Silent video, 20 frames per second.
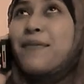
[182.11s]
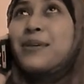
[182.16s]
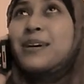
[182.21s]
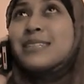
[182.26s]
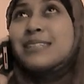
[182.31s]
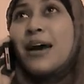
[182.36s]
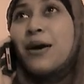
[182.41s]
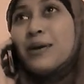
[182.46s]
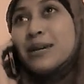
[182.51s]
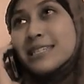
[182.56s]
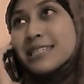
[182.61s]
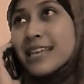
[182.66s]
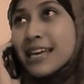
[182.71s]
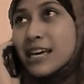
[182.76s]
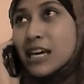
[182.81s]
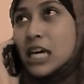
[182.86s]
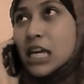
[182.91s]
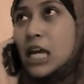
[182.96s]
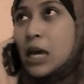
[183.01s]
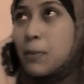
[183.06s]
Because I was
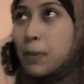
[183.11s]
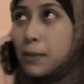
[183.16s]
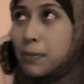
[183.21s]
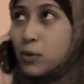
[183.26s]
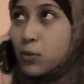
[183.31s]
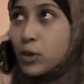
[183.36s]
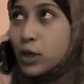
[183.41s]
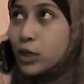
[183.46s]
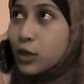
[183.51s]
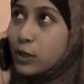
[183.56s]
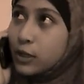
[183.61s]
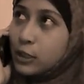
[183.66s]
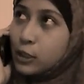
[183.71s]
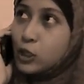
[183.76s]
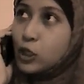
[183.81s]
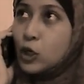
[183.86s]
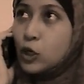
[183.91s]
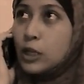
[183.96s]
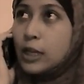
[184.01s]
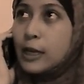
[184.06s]
thinking, like, maybe we can,
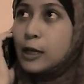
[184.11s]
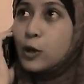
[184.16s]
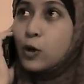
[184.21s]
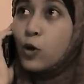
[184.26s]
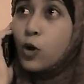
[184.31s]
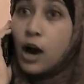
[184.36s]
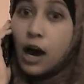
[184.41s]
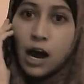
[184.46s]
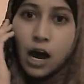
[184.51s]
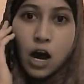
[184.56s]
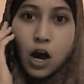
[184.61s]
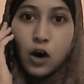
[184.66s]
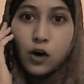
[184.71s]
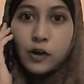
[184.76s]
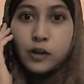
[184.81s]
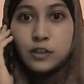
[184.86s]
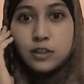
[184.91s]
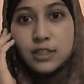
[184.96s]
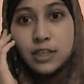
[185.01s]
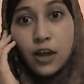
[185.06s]
you know, like, go
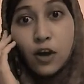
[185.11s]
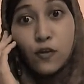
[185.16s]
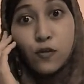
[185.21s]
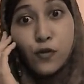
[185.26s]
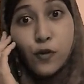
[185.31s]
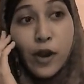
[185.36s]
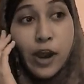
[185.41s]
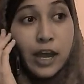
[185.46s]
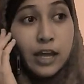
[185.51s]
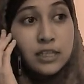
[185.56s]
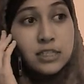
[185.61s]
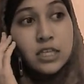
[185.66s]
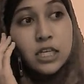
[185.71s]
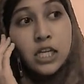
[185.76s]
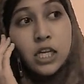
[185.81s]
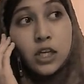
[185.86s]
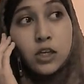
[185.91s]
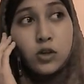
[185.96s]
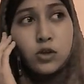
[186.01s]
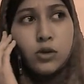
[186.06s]
out and see our friends
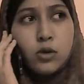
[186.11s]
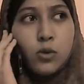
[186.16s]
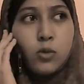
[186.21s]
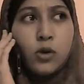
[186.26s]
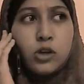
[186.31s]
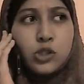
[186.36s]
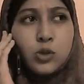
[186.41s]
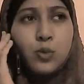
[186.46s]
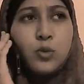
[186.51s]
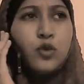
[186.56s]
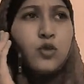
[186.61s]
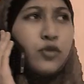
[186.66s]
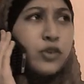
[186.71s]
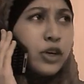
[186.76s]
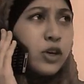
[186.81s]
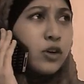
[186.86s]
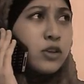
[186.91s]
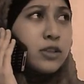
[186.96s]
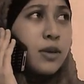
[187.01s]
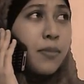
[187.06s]
and, like, you know, watch a
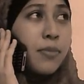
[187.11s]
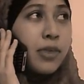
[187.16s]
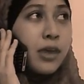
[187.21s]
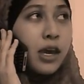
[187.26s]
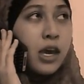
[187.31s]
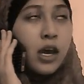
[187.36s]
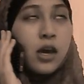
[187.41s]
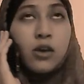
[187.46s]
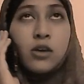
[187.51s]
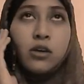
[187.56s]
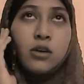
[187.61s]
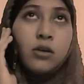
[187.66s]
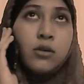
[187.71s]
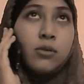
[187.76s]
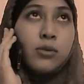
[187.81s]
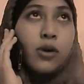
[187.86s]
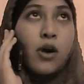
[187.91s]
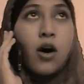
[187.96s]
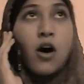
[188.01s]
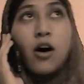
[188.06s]
movie or something. You
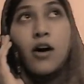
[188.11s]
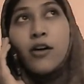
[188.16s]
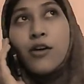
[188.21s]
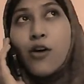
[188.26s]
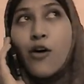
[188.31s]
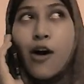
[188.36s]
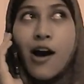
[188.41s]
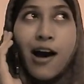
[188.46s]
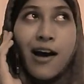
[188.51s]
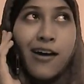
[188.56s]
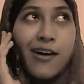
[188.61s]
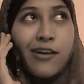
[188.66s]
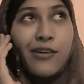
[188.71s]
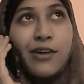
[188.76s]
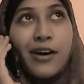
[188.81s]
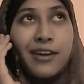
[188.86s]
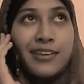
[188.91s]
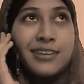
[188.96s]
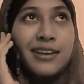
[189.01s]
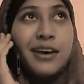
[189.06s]
know, we all go
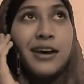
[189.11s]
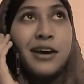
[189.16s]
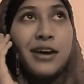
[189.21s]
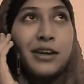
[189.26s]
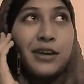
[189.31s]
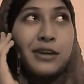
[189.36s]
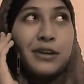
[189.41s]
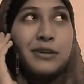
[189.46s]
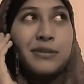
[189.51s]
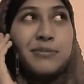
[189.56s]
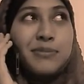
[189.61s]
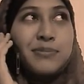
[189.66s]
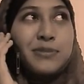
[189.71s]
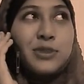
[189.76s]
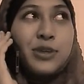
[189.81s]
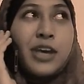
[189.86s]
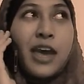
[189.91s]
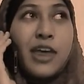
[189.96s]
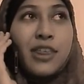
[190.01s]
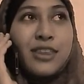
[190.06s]
out, you know,
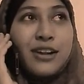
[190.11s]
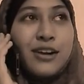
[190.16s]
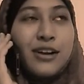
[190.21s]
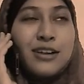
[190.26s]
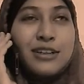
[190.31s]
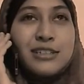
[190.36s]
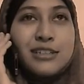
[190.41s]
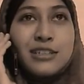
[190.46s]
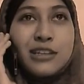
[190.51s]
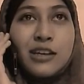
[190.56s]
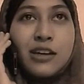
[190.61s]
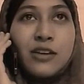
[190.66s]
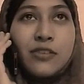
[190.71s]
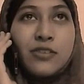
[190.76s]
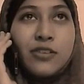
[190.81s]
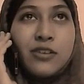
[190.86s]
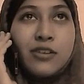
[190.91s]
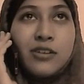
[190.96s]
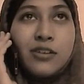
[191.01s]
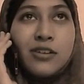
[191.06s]
together and
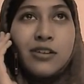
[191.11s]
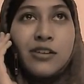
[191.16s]
stuff.